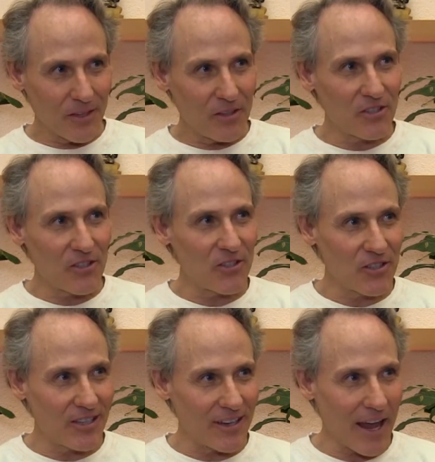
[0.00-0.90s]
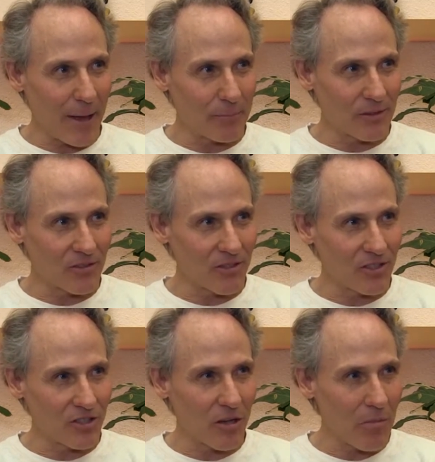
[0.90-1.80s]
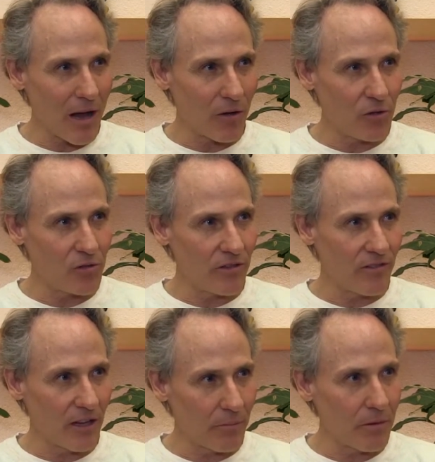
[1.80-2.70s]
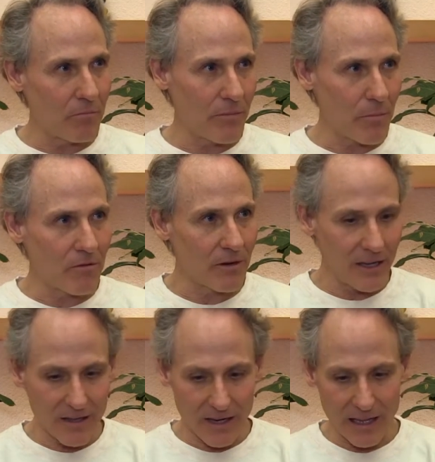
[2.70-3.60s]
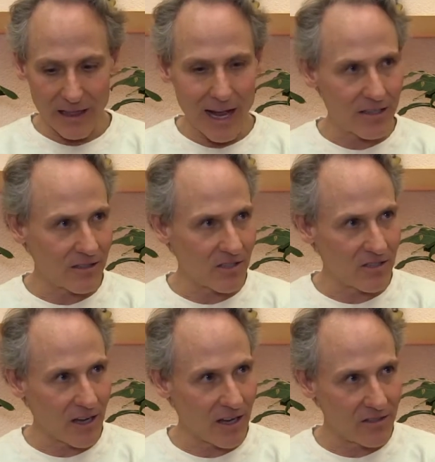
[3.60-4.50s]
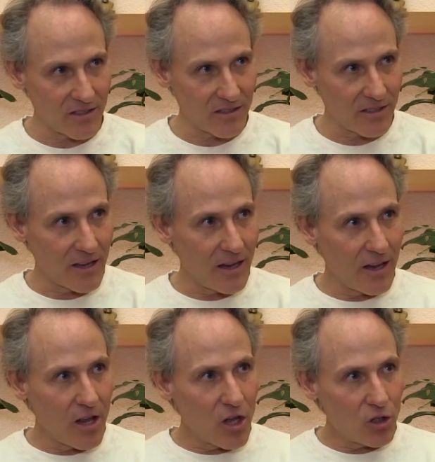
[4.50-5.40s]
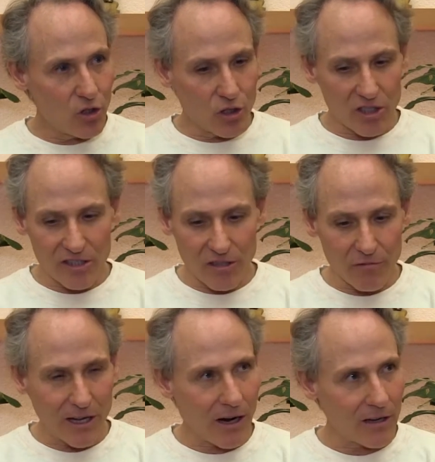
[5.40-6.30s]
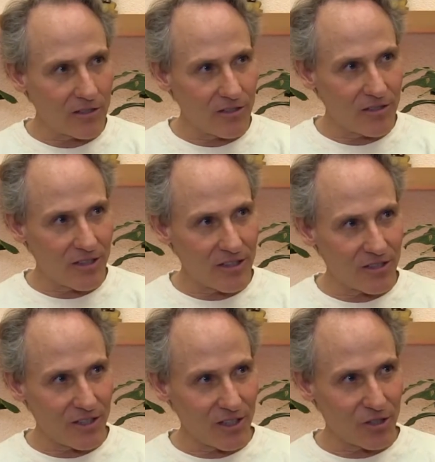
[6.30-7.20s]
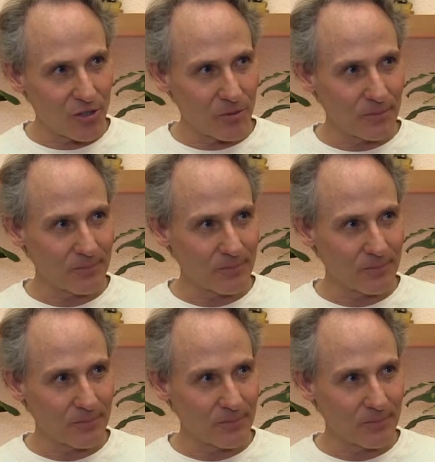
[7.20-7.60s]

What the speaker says: this incident happens, that somehow you develop a memory that elasticizes just in regards to this issue.